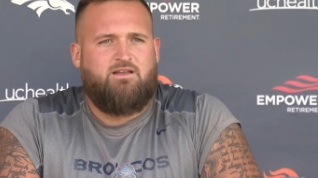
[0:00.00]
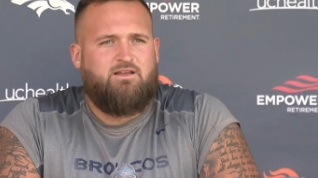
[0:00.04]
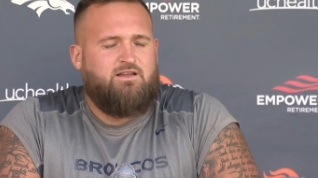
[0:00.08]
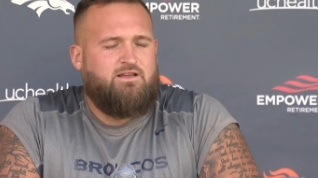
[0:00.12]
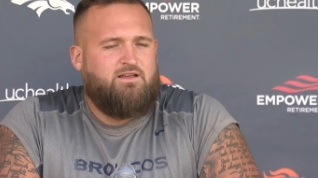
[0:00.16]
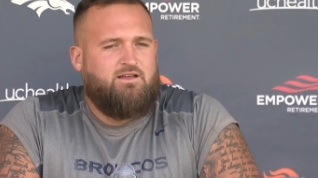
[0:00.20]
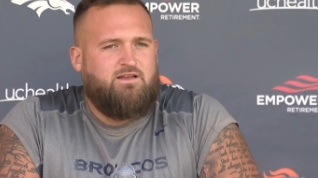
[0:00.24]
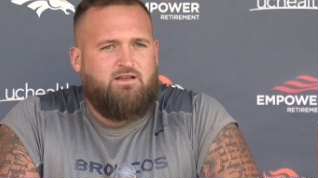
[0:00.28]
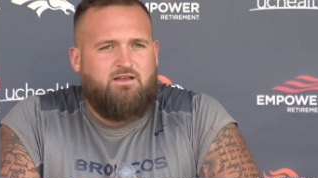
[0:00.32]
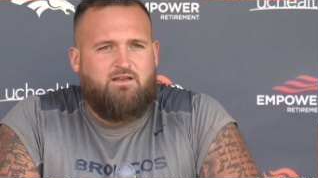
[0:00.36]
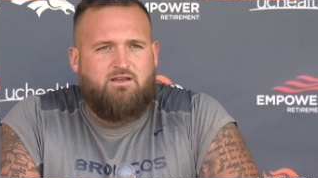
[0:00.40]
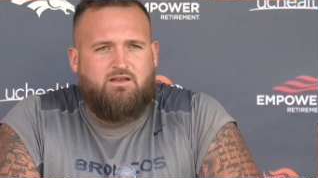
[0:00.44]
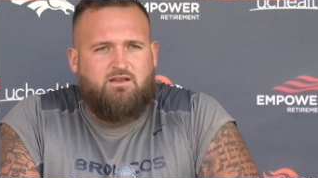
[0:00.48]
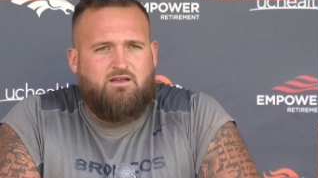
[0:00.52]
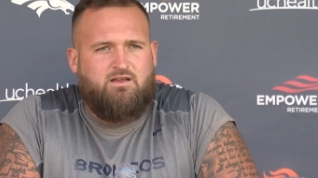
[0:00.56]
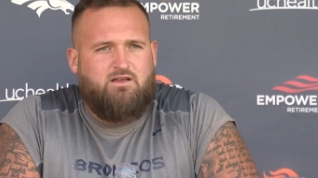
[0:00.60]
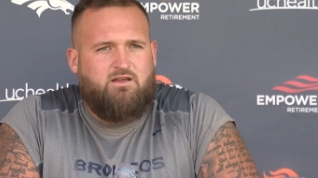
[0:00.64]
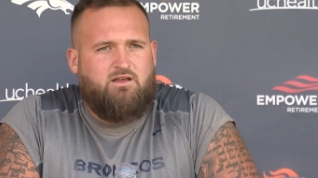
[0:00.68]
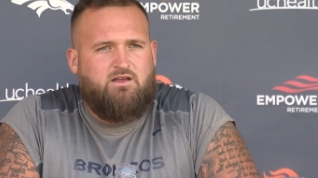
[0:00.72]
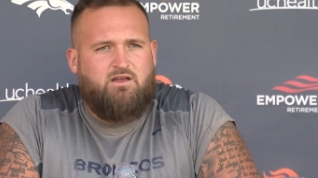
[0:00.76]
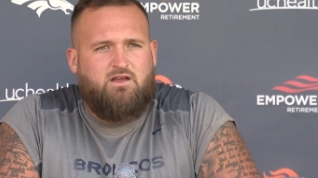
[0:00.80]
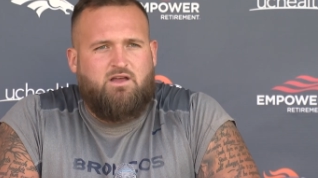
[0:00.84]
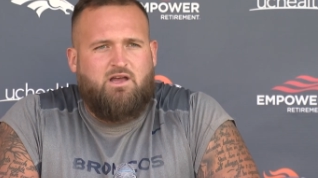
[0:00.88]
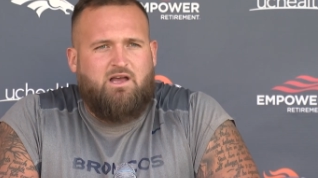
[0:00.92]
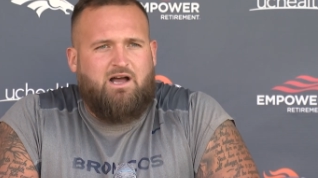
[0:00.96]
so much orange out
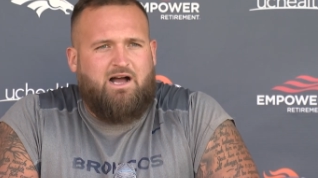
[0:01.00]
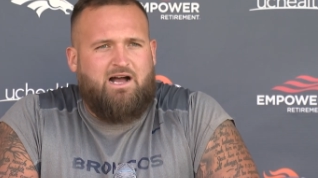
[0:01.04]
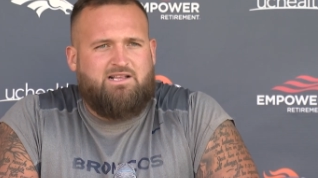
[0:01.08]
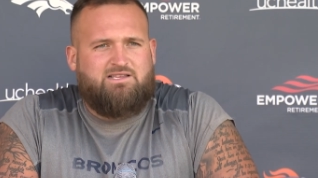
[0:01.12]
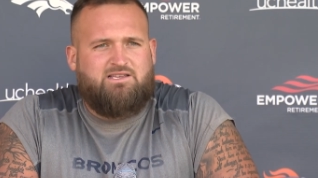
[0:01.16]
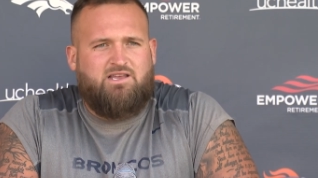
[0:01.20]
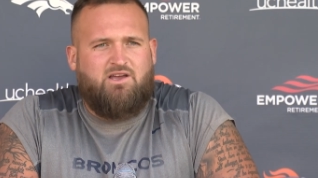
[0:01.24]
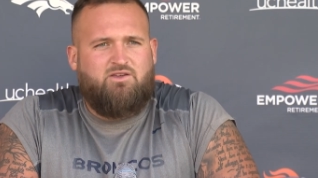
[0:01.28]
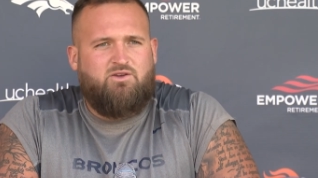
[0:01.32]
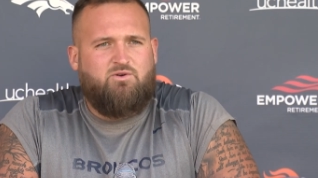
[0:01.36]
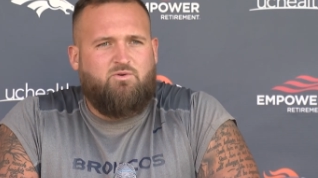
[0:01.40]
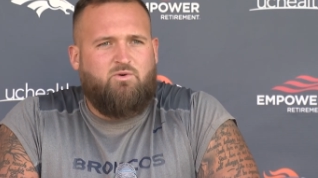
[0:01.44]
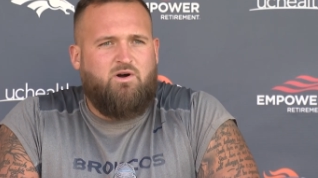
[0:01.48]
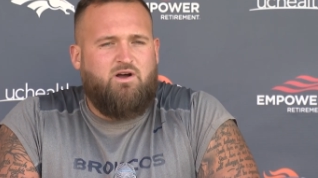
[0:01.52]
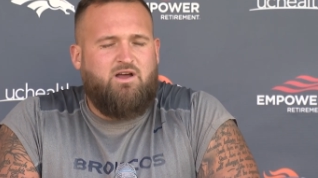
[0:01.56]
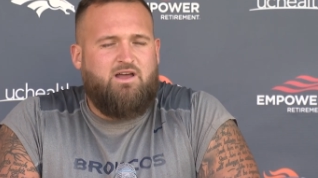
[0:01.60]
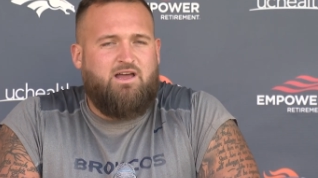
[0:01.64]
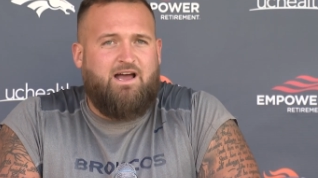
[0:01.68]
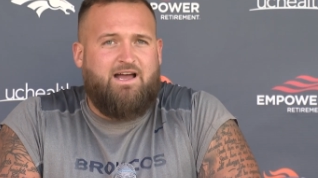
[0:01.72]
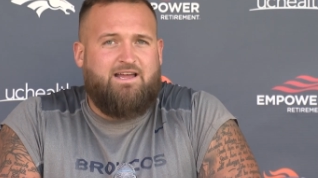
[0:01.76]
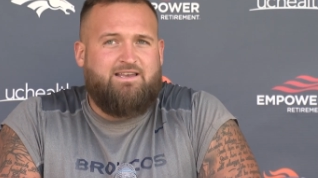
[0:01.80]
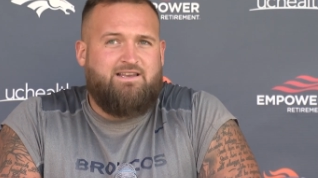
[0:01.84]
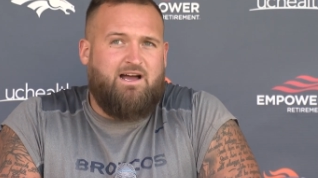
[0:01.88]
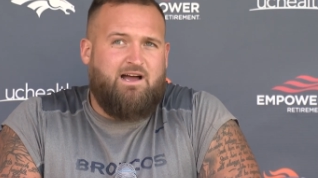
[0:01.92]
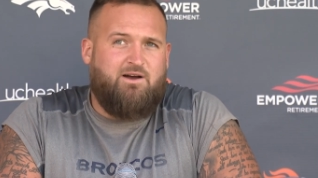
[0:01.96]
there. I tell you
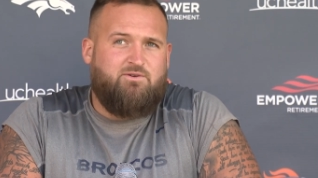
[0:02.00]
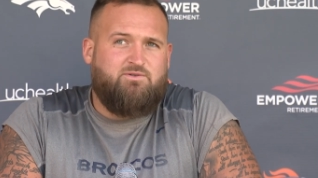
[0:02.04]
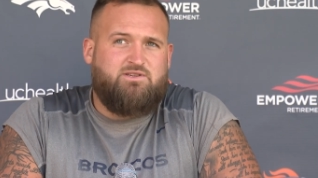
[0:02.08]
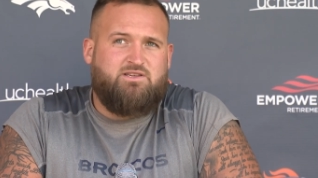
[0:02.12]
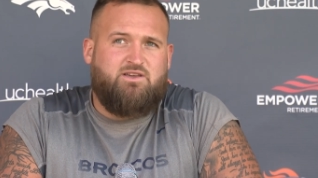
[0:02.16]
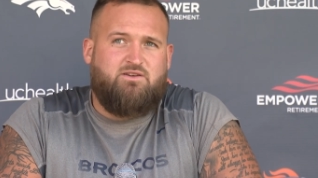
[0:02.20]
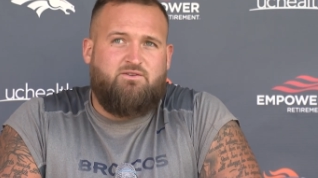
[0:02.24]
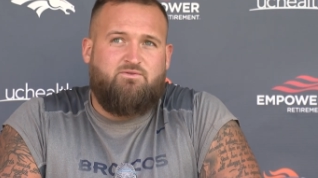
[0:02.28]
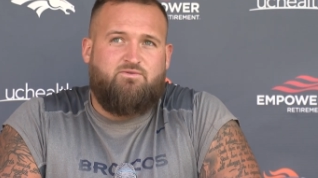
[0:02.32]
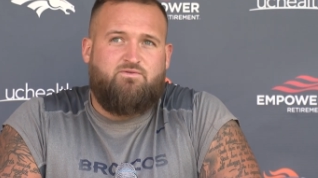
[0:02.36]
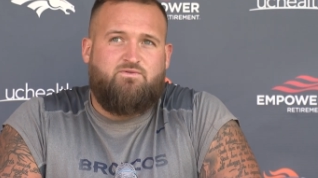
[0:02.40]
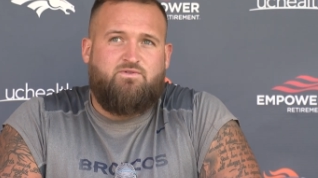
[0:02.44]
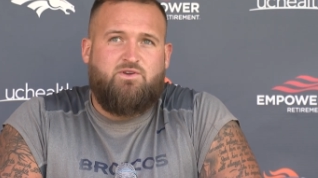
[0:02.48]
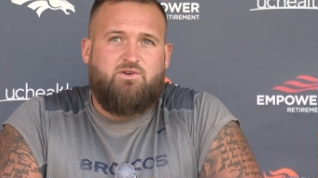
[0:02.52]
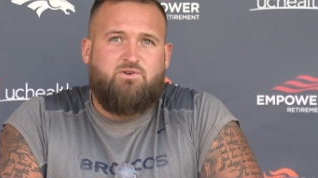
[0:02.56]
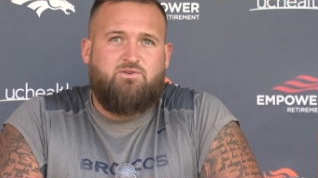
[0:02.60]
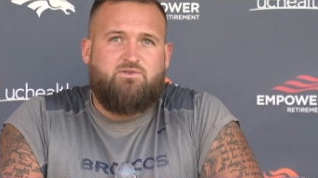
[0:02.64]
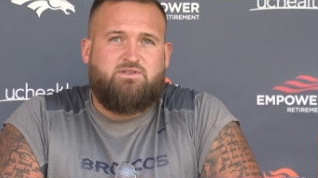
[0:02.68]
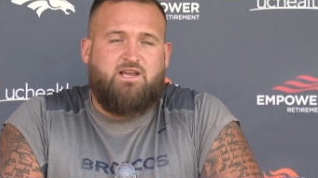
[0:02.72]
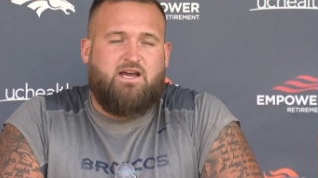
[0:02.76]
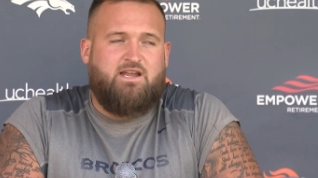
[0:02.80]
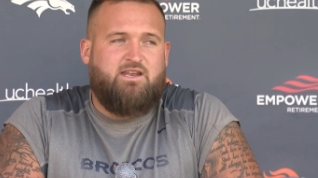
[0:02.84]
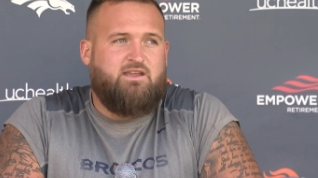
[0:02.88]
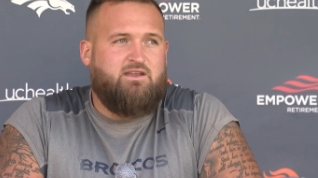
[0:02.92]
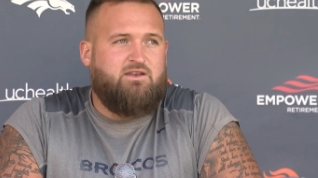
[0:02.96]
what, I, I, was
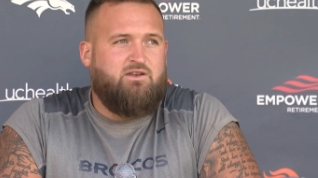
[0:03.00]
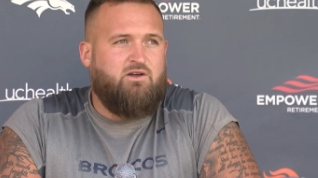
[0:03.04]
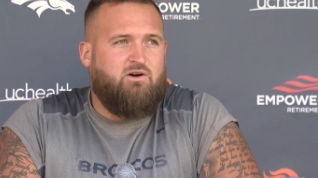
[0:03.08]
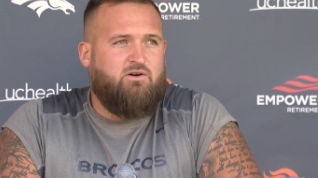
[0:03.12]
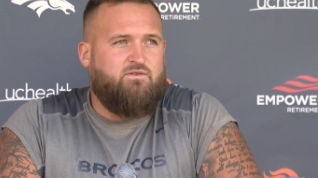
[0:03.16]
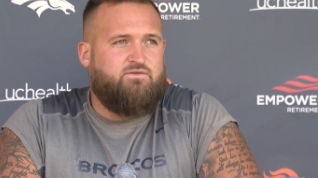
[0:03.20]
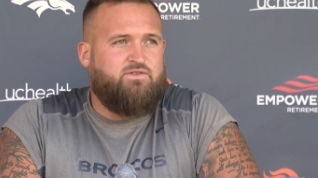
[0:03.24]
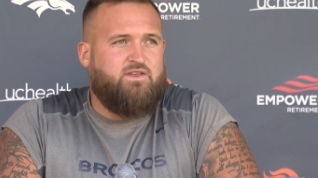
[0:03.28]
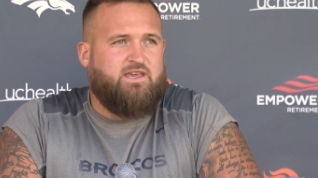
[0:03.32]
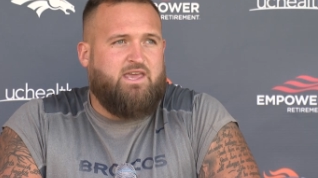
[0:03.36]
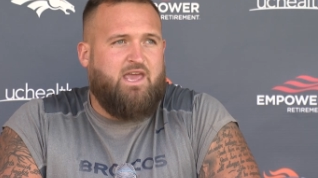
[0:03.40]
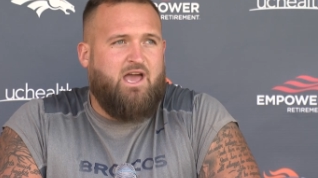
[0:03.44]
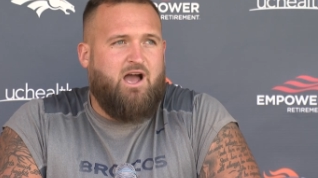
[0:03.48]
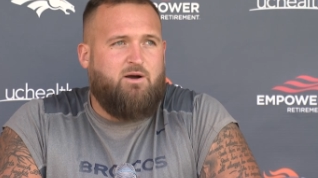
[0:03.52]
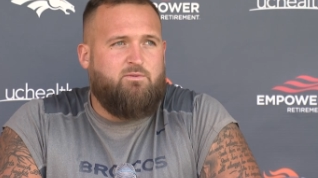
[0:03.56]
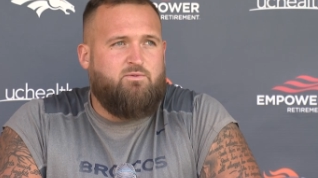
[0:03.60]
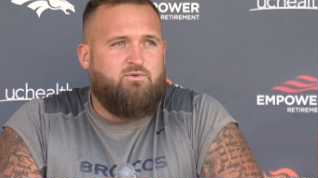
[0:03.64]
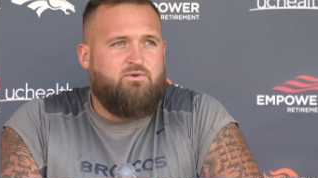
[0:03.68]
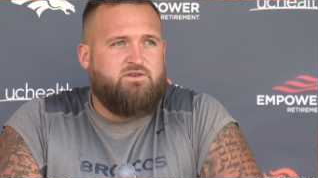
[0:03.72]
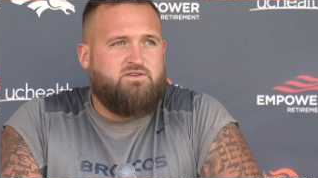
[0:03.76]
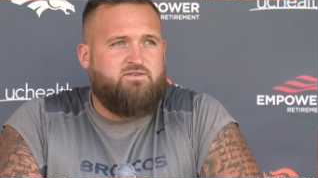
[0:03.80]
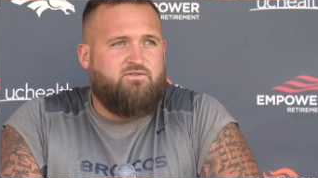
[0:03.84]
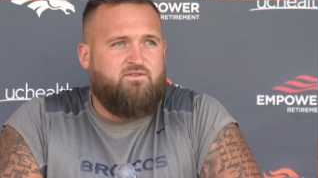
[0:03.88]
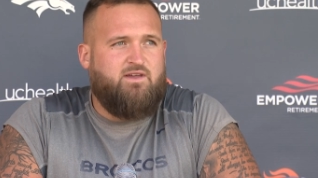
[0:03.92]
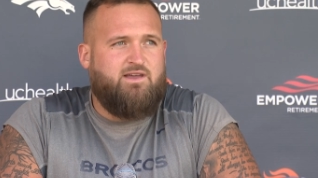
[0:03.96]
confused. I didn't know if the
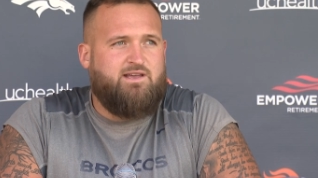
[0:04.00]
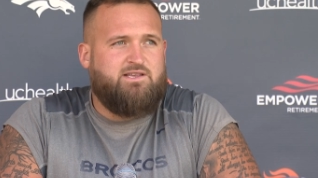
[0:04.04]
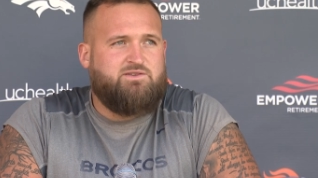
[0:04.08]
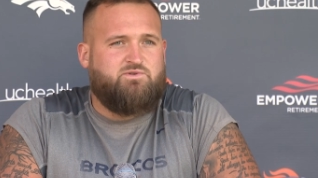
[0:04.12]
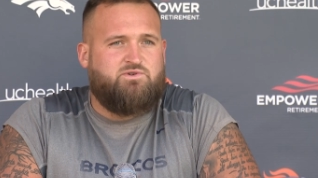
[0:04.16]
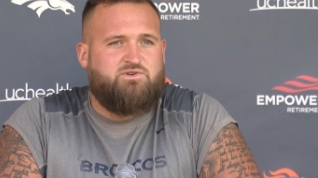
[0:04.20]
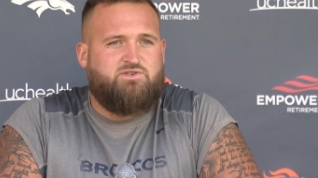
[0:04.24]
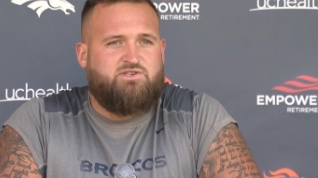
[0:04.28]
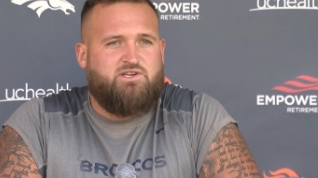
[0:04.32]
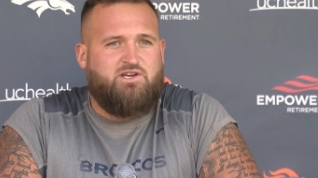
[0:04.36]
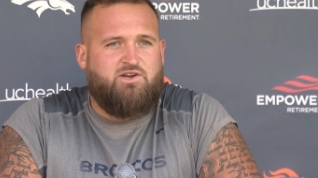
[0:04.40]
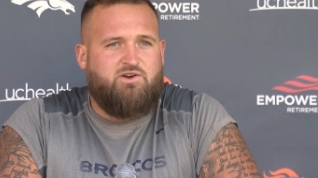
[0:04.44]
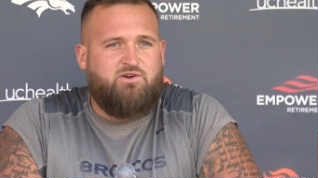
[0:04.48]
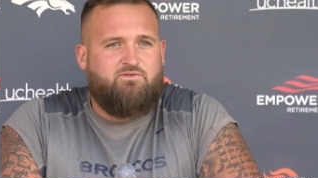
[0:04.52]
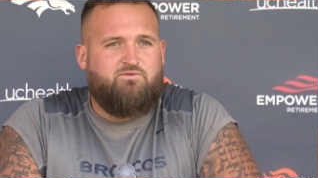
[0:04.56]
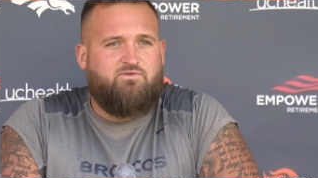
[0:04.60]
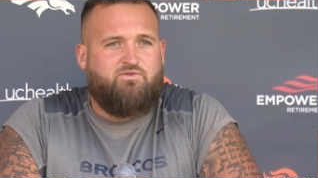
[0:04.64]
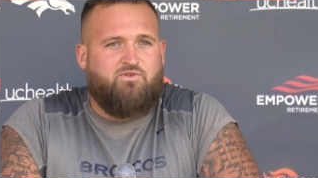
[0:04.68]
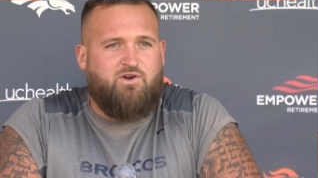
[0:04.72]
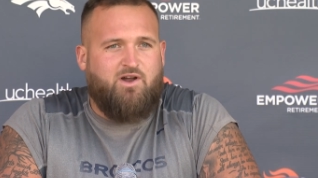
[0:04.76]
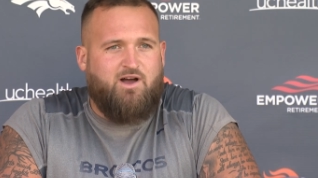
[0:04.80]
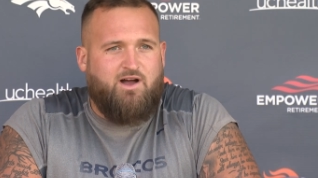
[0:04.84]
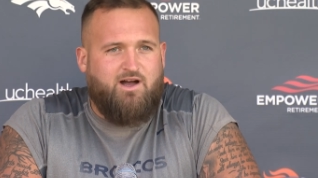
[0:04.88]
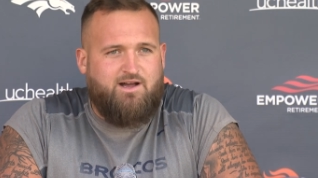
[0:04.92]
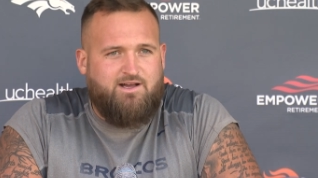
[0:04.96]
Cowboys fans were cheering
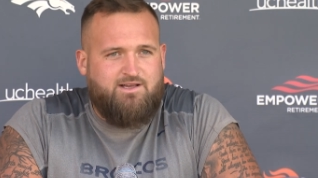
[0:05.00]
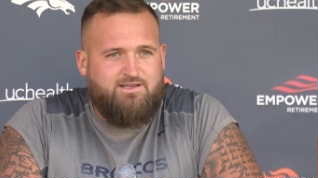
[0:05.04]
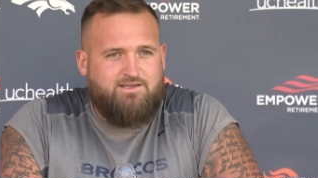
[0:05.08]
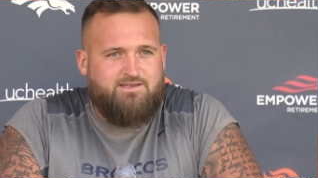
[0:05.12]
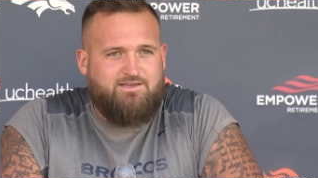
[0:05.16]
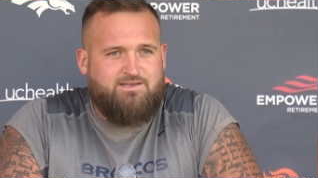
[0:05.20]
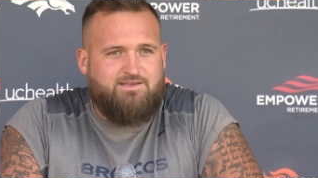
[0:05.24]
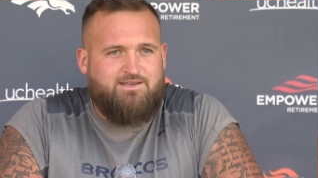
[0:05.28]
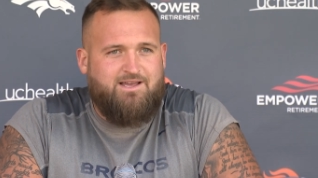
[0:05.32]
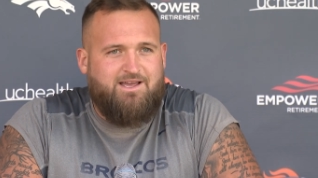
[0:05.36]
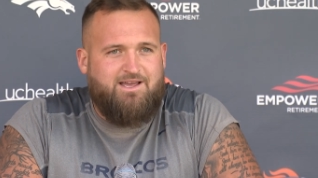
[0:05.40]
for us,